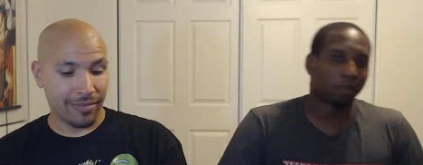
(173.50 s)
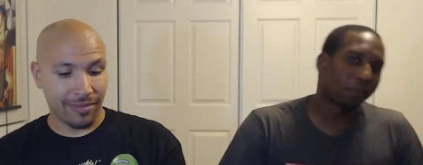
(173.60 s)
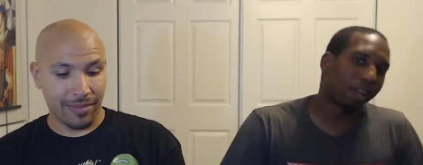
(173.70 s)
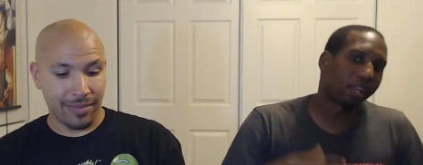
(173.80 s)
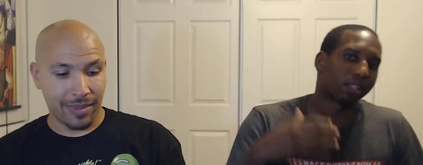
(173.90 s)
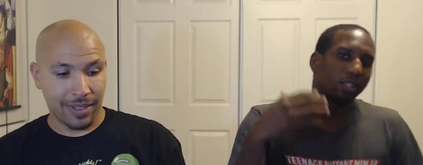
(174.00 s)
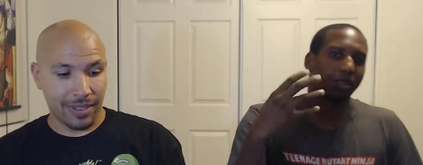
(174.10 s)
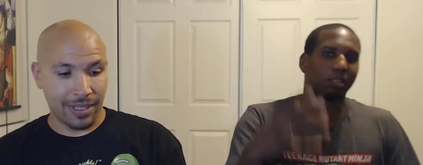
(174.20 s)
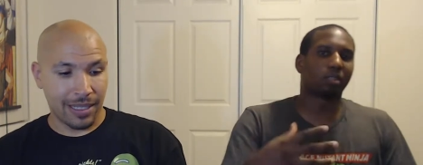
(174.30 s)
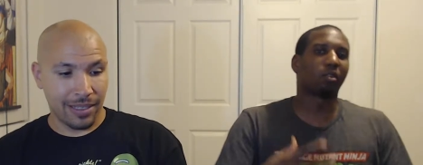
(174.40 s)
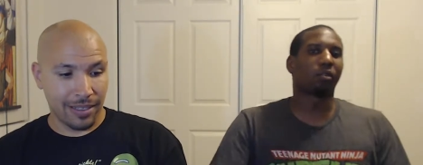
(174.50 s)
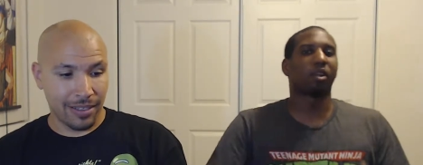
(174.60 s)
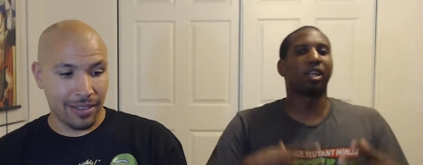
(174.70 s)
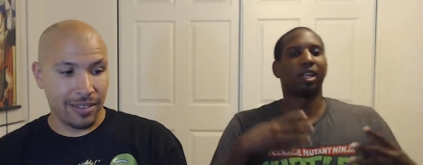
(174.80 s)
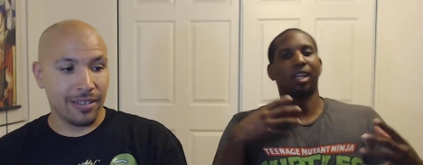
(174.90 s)
Speaker 1: effects, just the
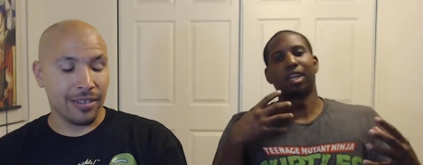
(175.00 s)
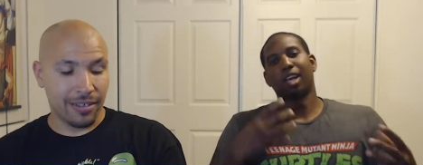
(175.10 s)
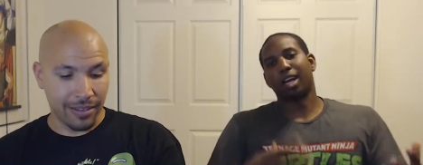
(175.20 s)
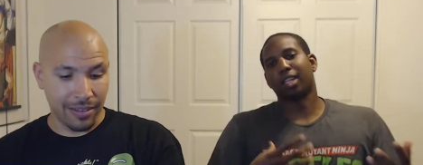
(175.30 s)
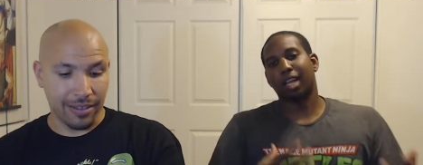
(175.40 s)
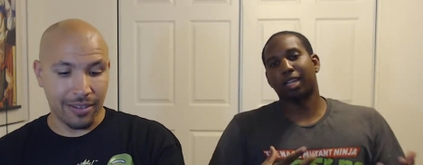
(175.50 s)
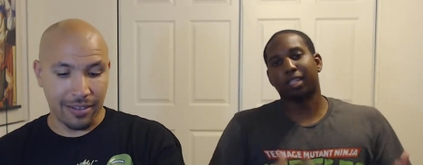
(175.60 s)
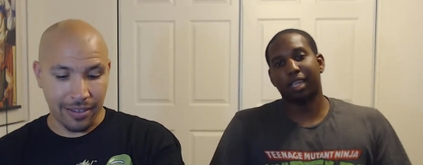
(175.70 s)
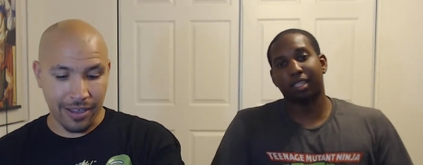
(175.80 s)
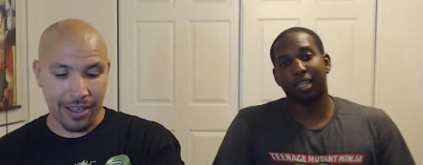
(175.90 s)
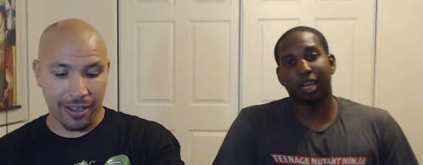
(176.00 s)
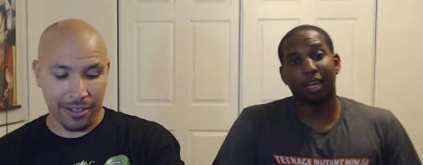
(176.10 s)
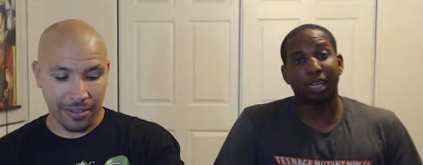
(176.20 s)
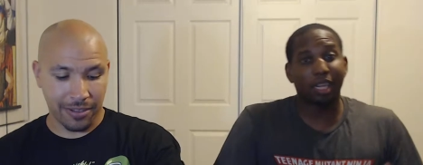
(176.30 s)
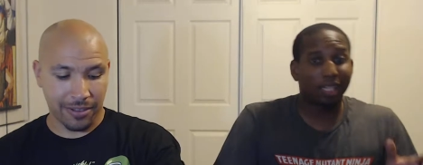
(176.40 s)
story, a lot of things yeah. in here.
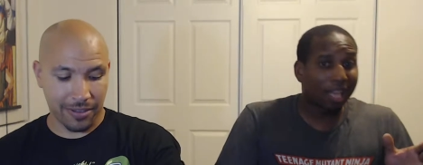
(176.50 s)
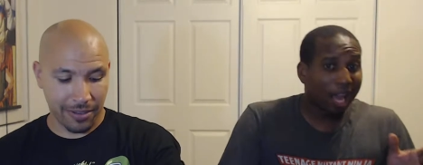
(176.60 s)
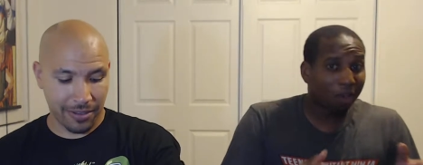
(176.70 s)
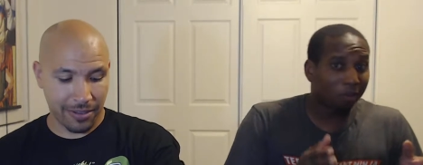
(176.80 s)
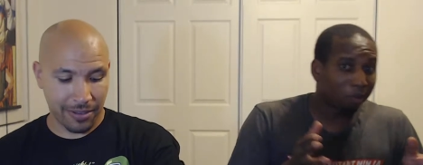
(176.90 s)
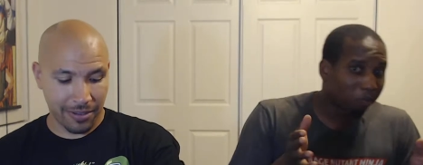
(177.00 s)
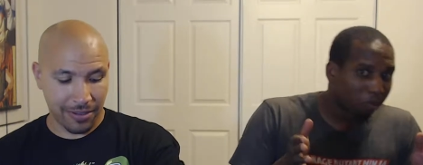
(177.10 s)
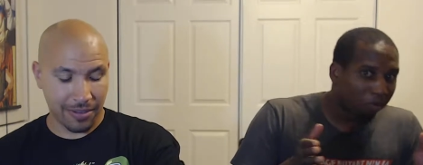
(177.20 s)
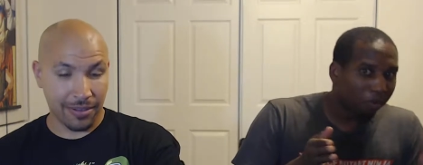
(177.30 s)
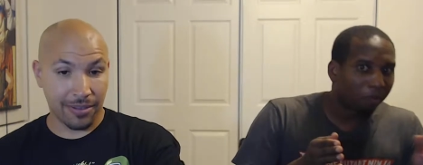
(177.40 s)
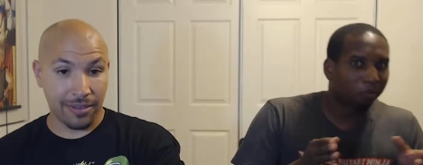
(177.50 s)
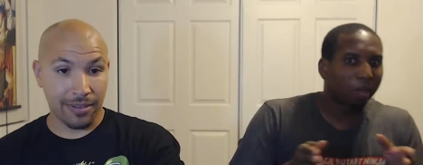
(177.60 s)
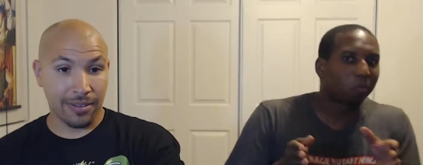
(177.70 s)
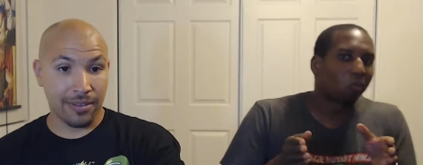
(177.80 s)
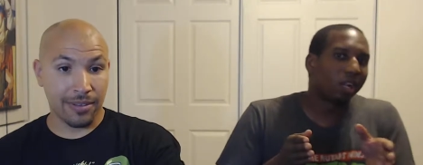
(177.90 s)
They did kind of remove a,
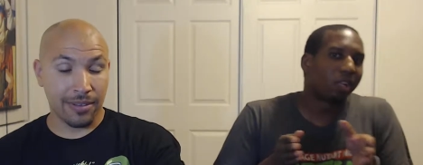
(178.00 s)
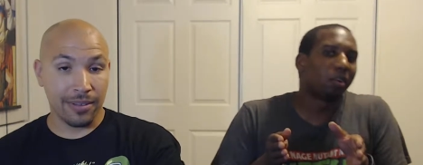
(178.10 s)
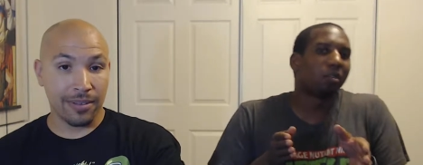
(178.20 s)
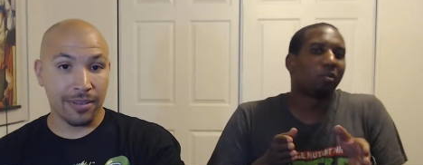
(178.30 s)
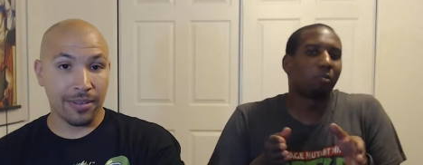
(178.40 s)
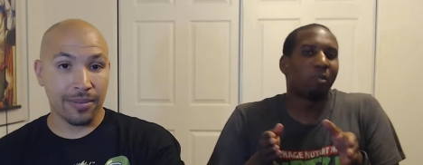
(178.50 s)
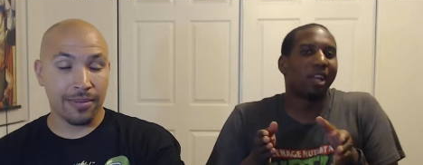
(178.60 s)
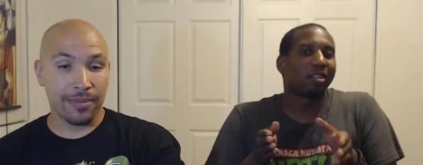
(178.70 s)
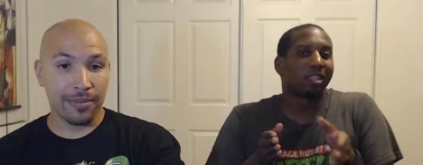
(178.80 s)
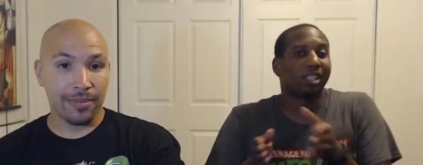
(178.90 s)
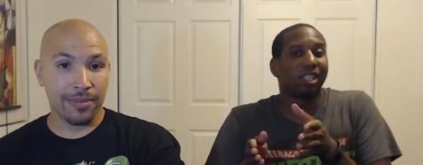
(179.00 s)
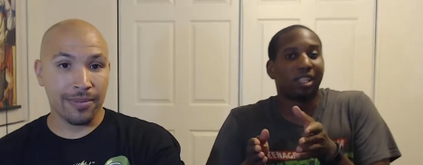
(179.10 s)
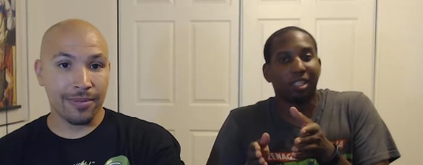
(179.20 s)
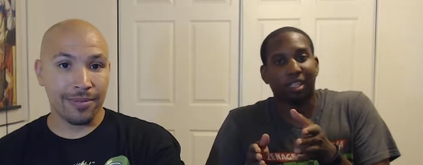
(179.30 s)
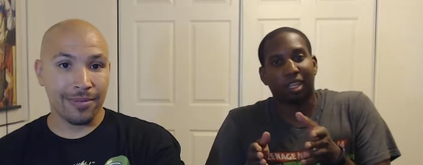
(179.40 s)
like one little major
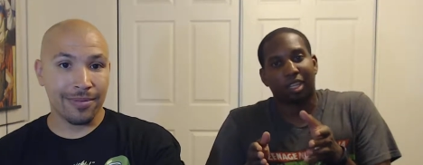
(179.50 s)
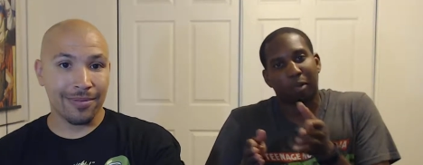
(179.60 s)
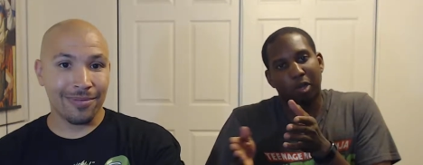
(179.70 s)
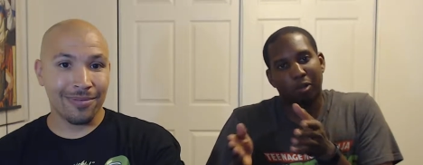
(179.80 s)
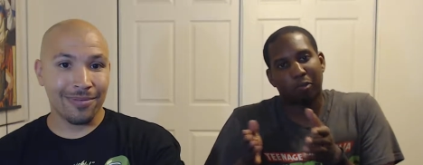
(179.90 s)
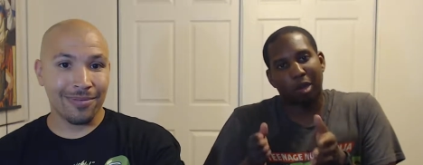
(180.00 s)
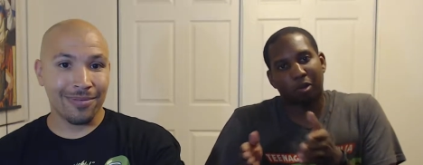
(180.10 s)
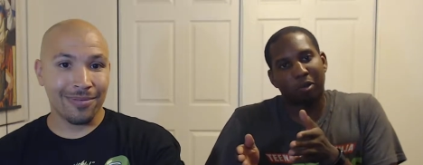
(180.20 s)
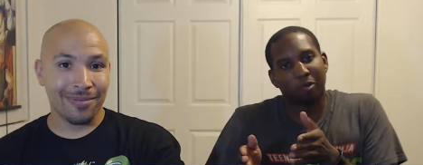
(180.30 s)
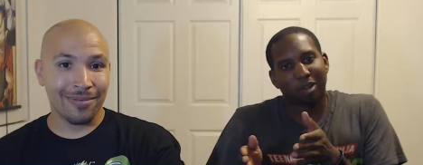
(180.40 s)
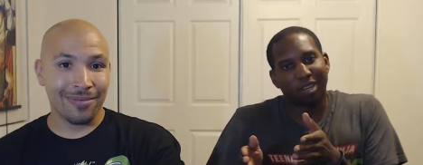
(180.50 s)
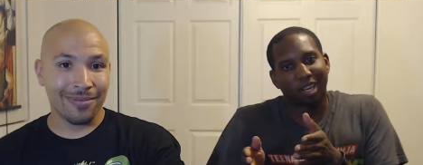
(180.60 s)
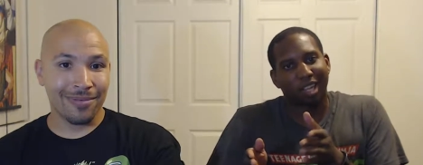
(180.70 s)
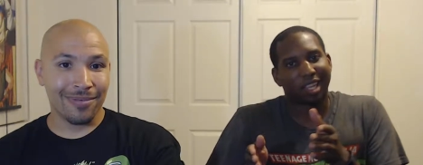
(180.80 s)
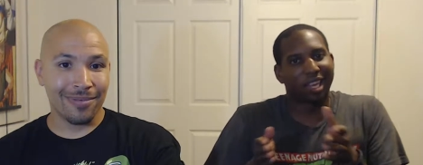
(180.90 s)
scene that most people might remember.
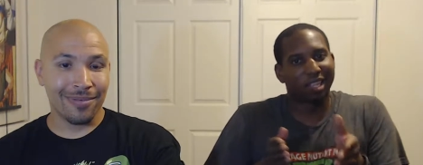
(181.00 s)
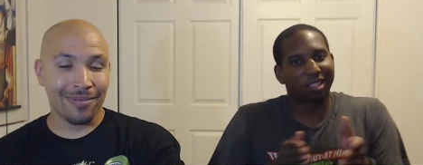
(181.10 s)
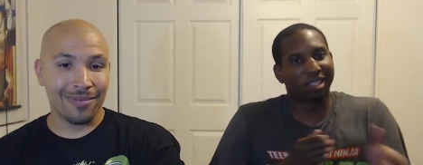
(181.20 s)
They kind of took